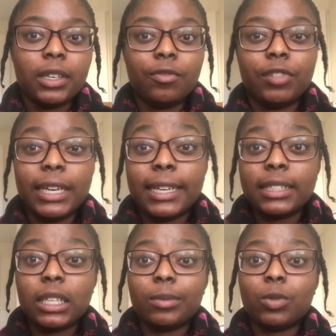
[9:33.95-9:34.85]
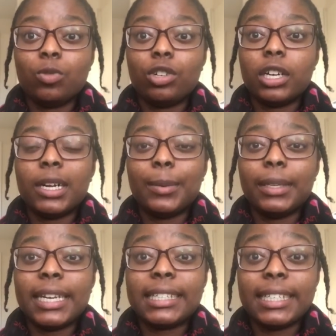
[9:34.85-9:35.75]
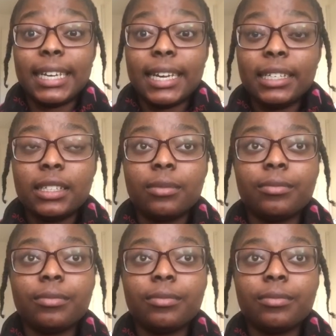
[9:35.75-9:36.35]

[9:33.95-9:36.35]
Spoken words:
reading slumps will come less and less.